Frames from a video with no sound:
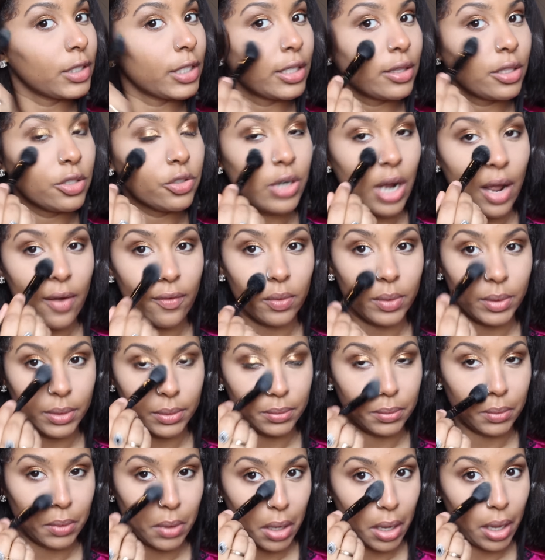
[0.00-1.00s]
get the travel
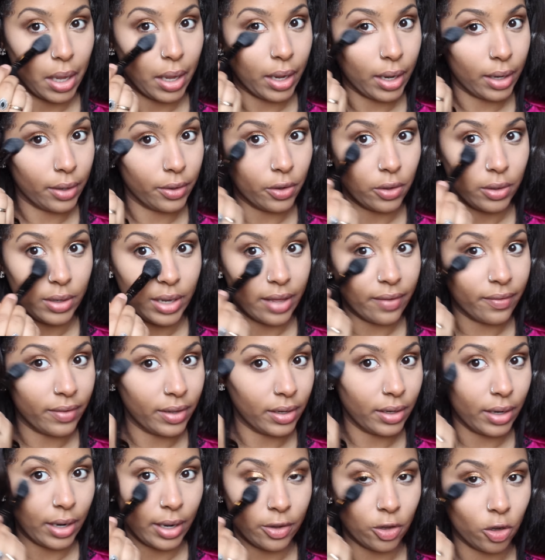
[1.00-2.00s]
one and you'll love
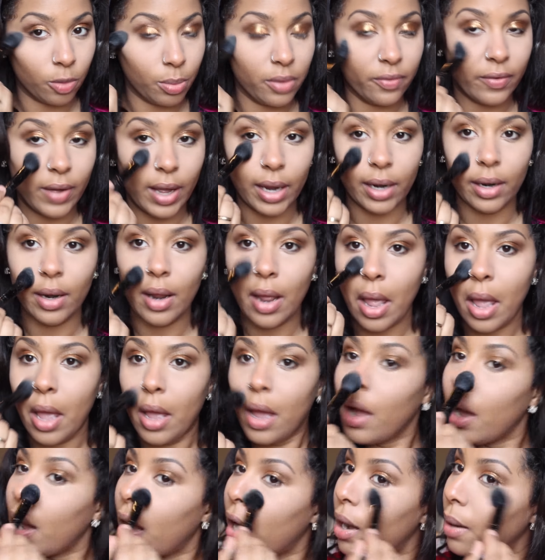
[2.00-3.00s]
it and you'll be fine.
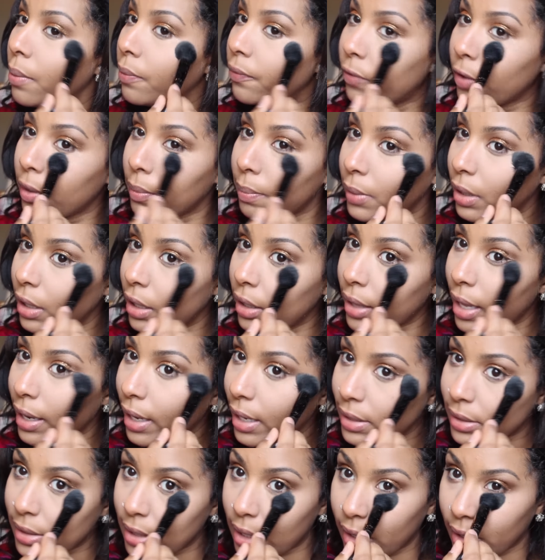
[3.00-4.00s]
Um, for me,
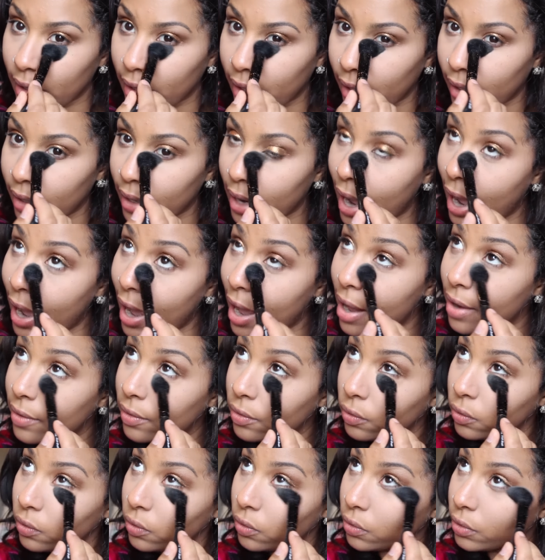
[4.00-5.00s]
like I said again, I
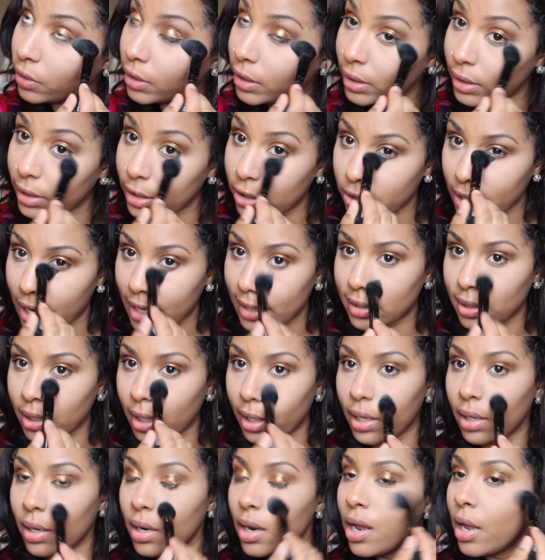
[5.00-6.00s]
have really dry
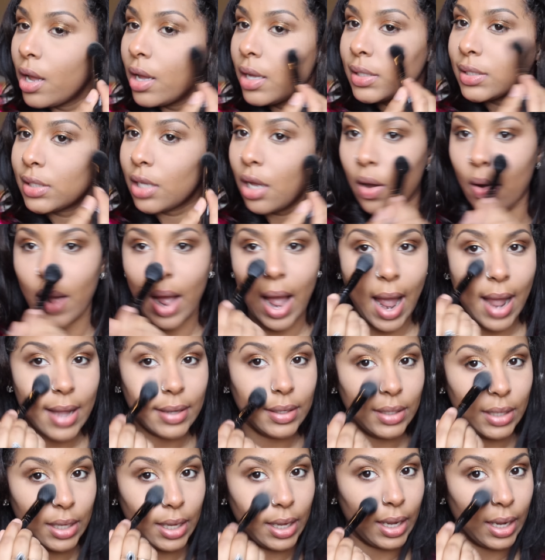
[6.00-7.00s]
skin. So I
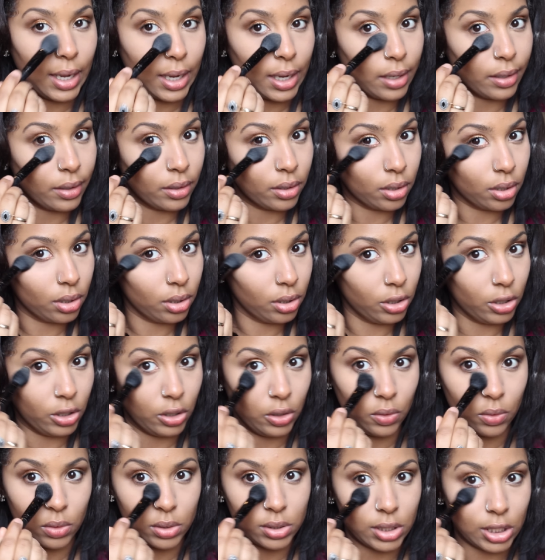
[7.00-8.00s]
can't
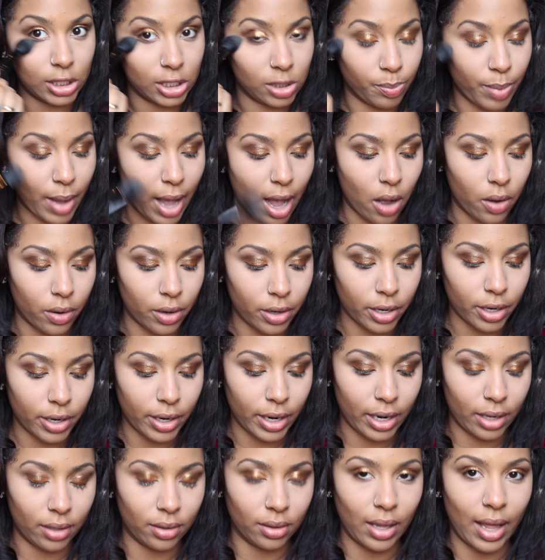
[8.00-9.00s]
use this
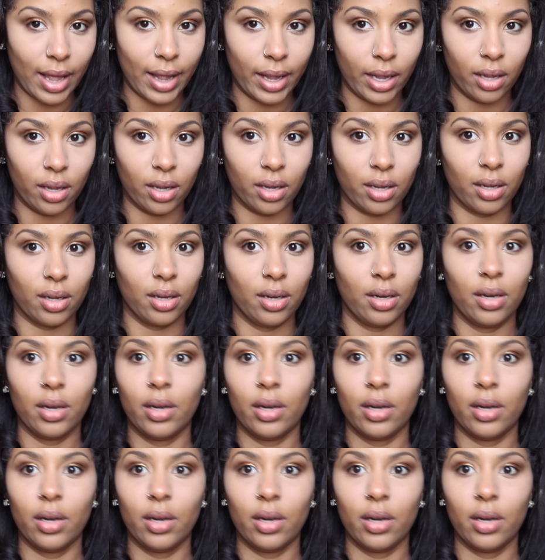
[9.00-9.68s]
powder and like